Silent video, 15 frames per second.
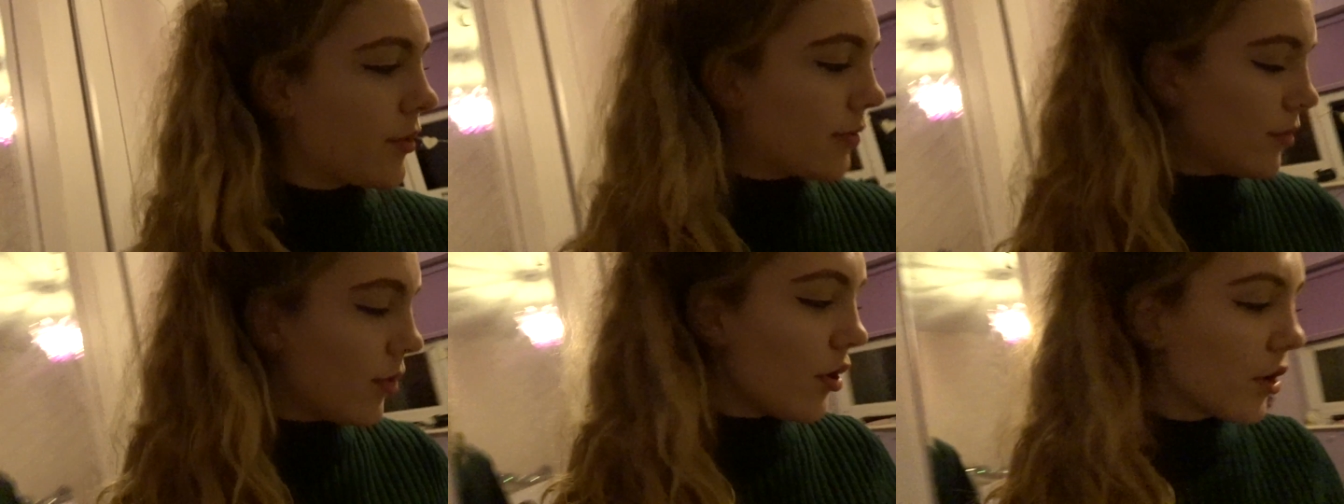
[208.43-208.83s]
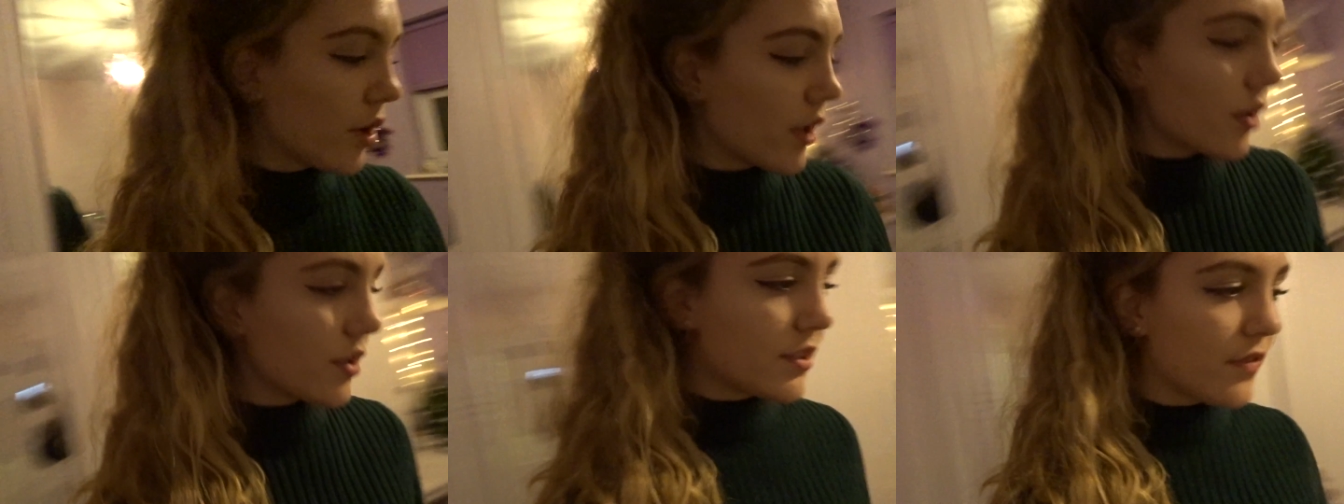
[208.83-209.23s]
We're
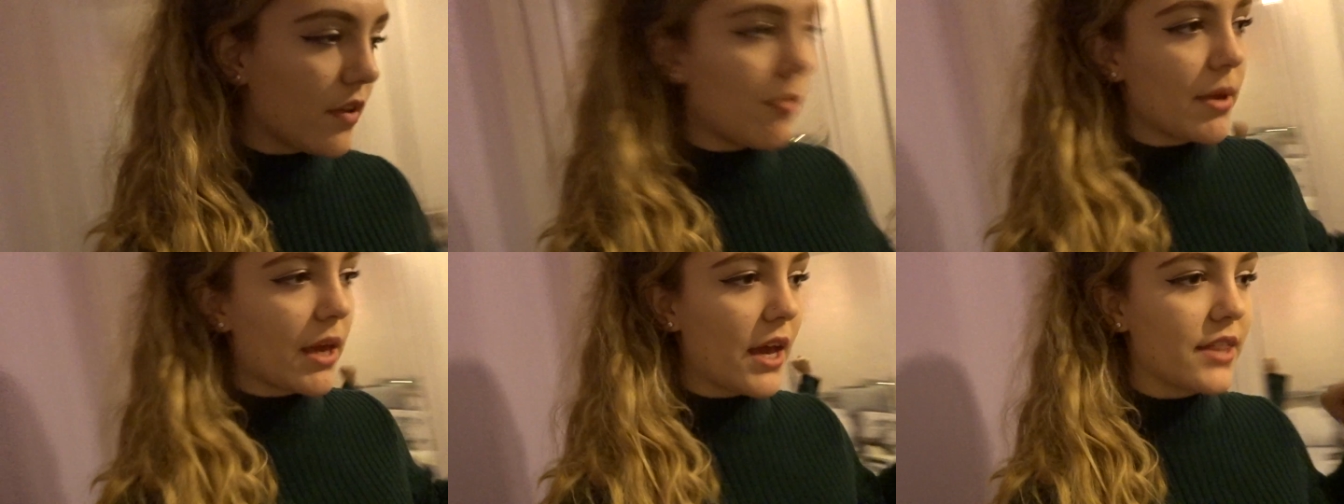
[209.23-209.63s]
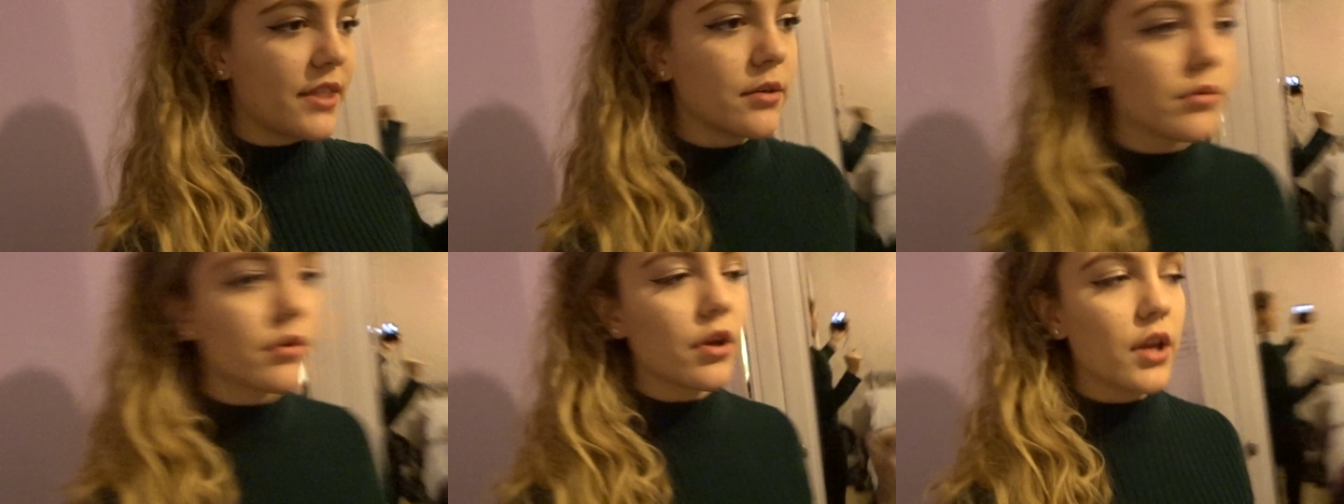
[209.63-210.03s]
walking onto Flemingate. I
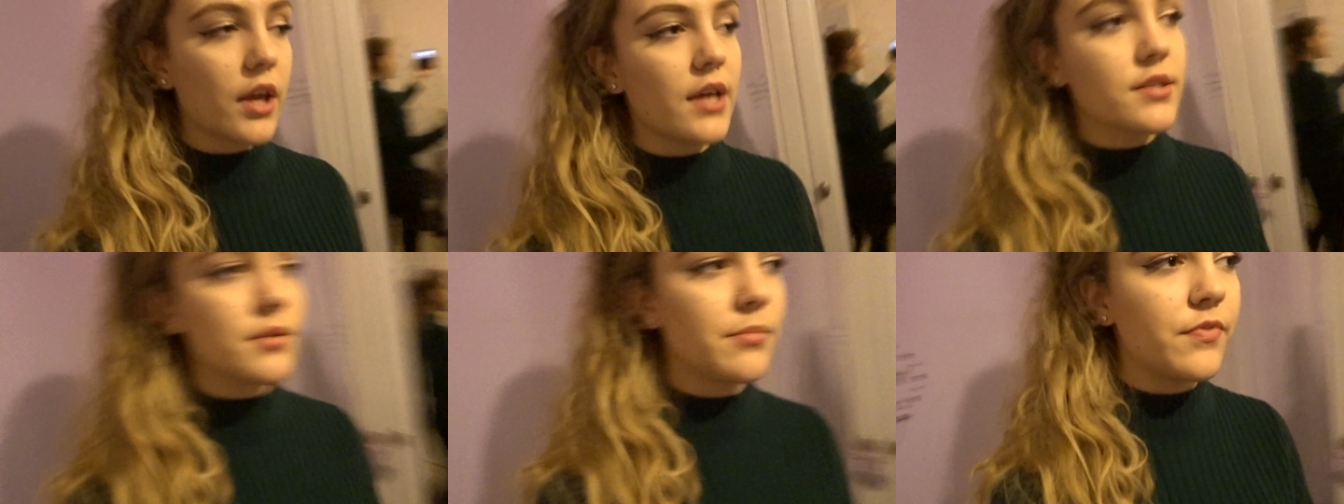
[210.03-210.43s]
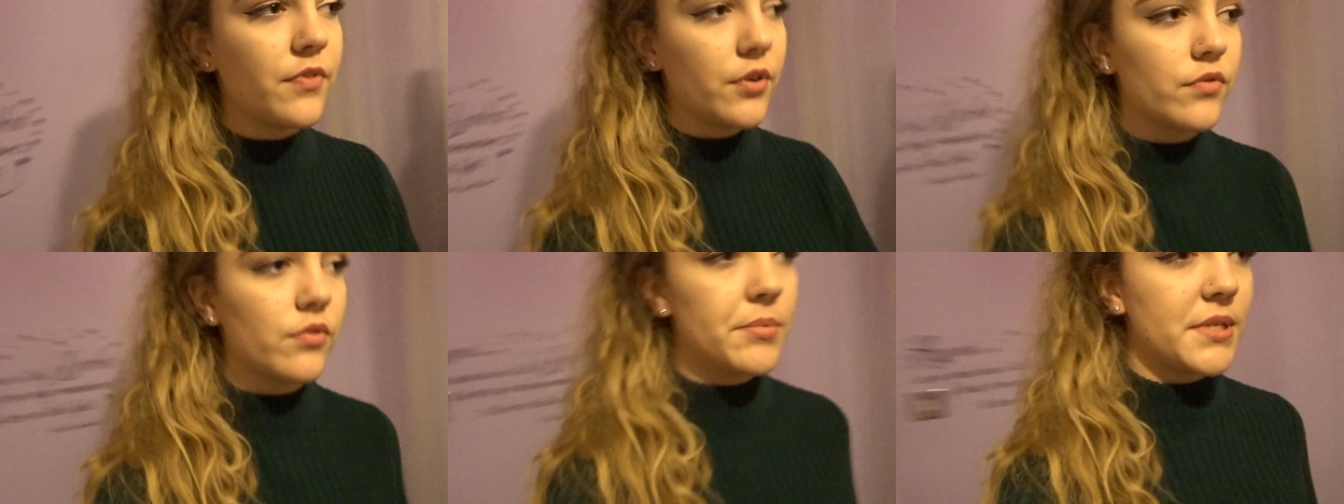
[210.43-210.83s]
think we're going to get some
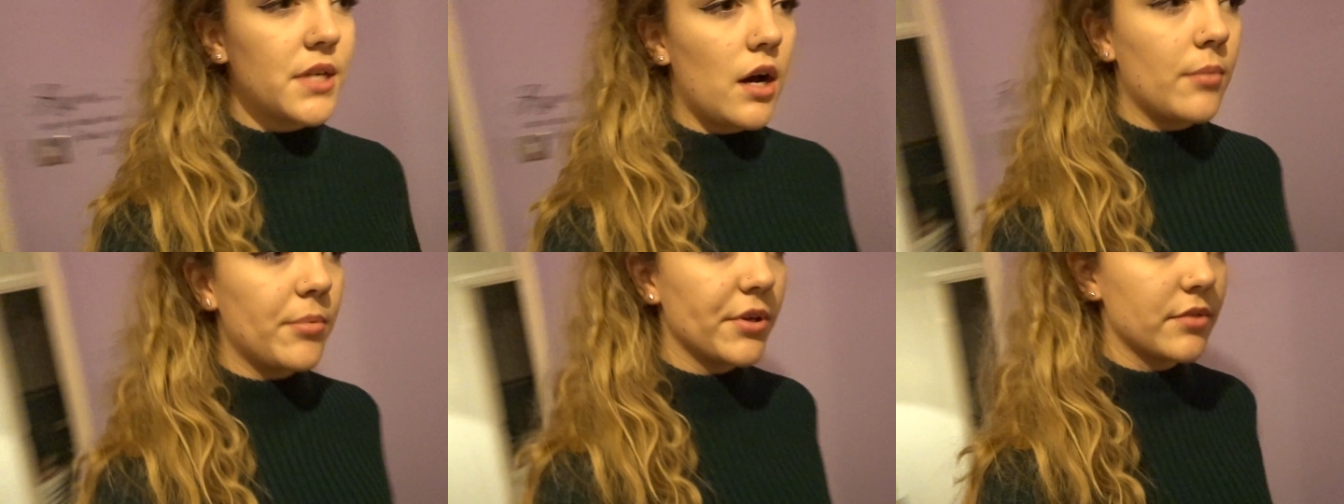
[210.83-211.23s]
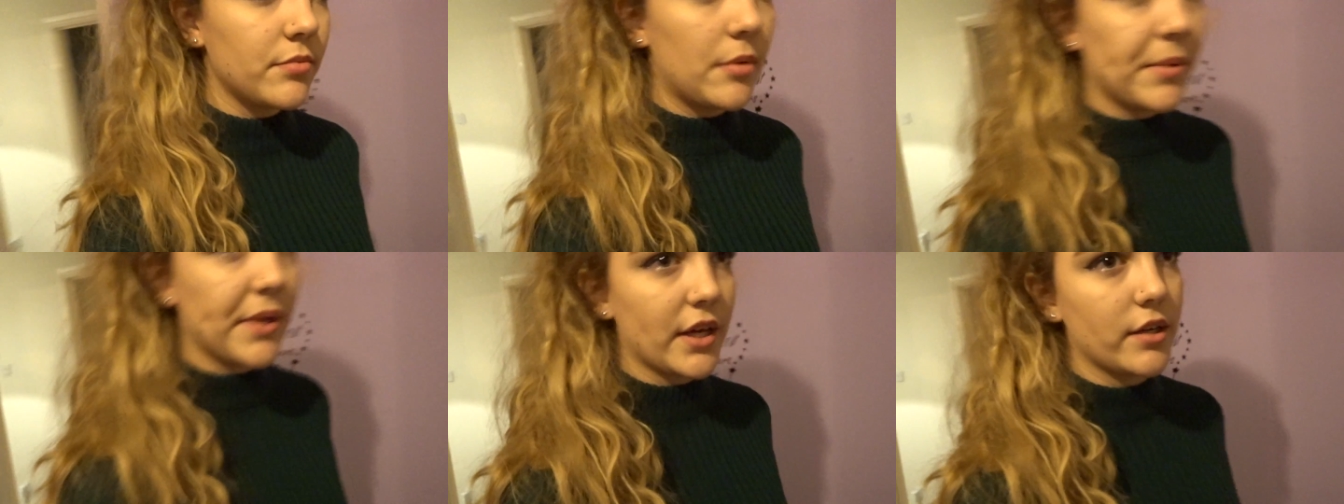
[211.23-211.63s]
food from Starbucks,
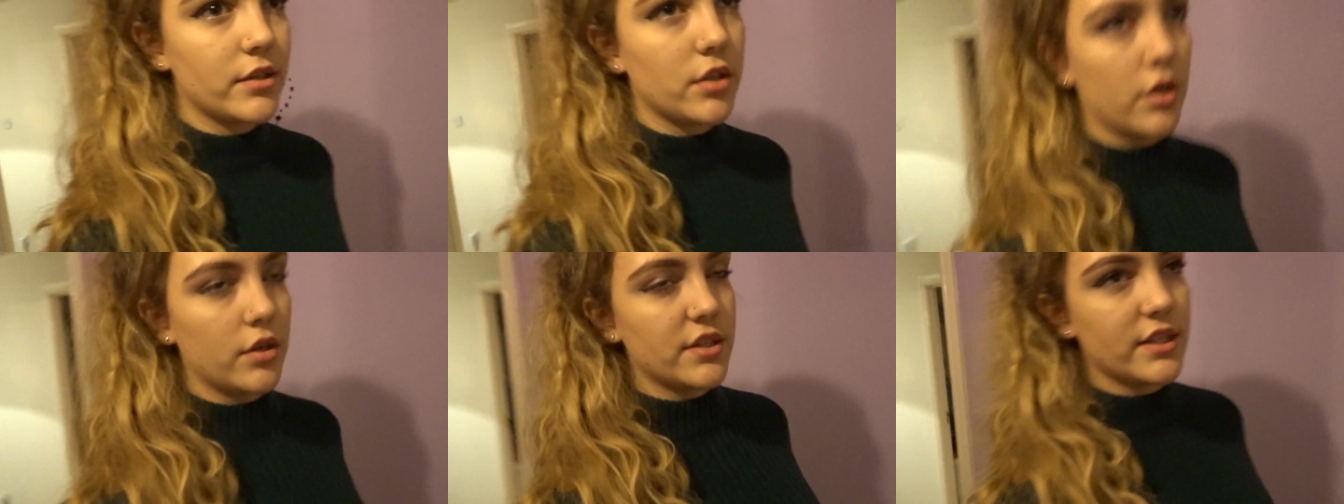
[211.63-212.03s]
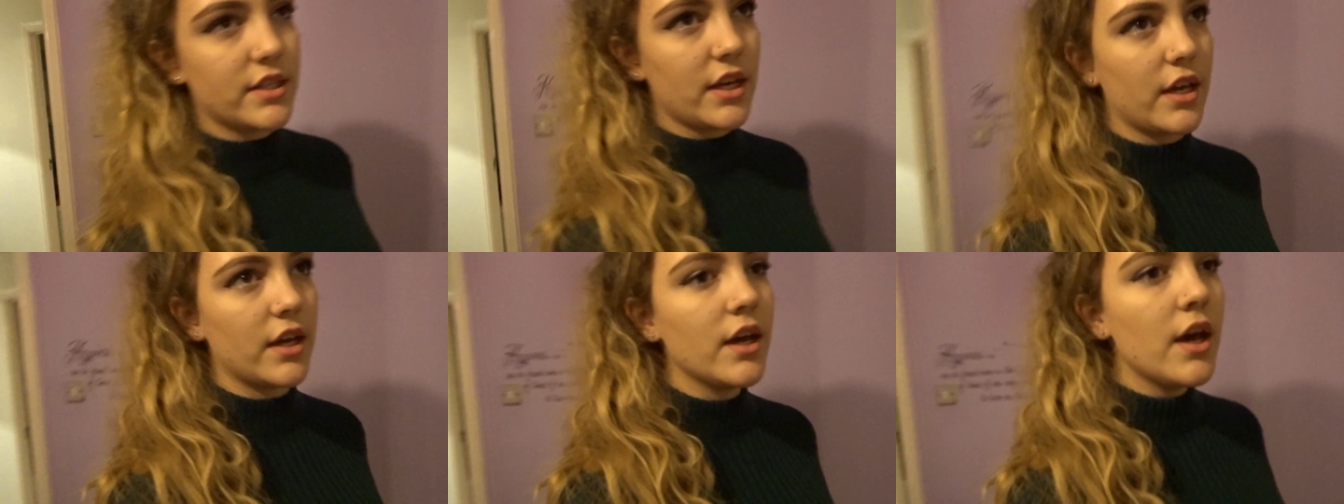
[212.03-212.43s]
maybe like a
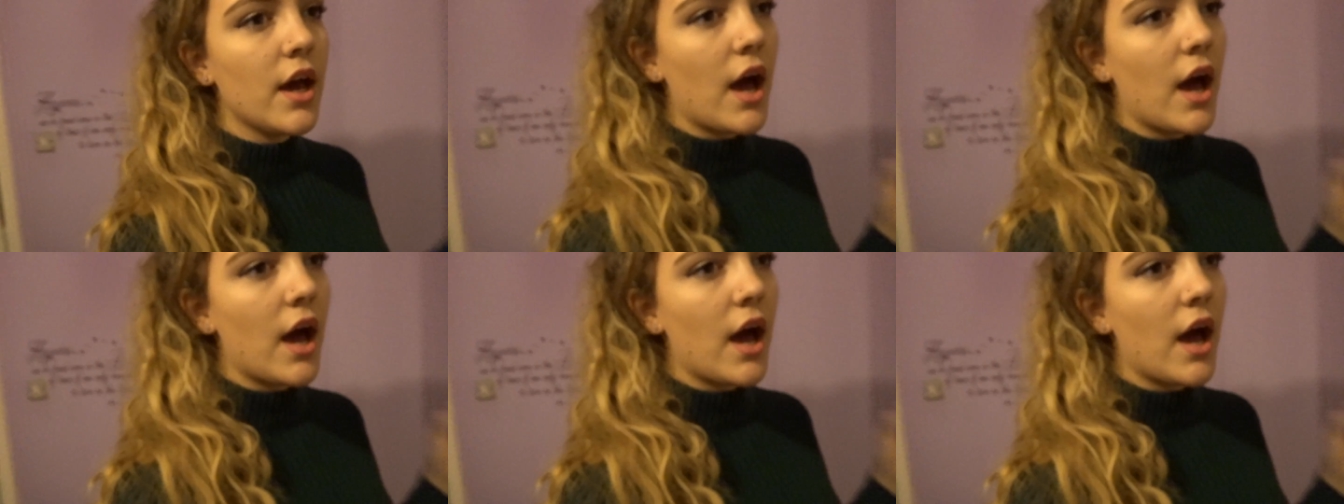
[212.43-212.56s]
toasty,